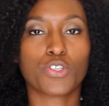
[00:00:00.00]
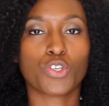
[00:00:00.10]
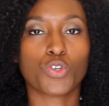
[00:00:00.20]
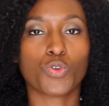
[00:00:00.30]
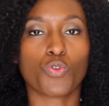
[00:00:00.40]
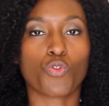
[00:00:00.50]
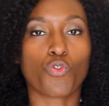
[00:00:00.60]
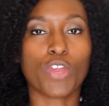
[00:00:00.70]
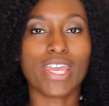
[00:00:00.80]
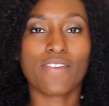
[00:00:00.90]
to
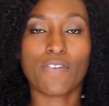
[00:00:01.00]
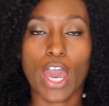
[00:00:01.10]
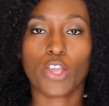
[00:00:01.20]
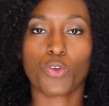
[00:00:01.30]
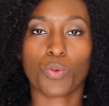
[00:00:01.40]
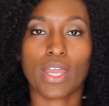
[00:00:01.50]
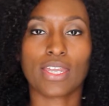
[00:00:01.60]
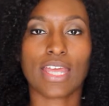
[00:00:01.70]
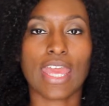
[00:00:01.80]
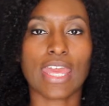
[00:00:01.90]

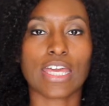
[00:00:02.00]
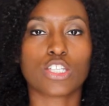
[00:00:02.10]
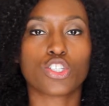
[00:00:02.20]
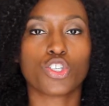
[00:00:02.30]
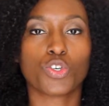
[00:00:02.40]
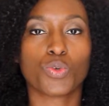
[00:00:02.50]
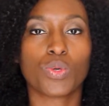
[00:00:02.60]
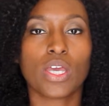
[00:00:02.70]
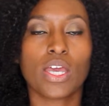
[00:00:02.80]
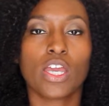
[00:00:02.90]
reevaluate and to,